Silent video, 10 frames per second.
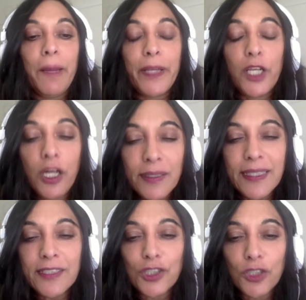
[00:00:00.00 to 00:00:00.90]
because
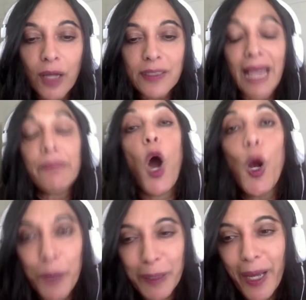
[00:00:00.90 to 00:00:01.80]
it's not, I'm
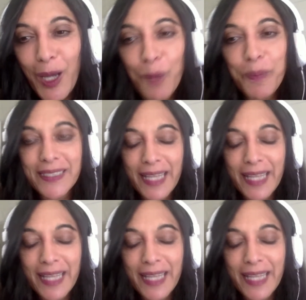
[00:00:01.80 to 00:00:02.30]
hoping, my hope is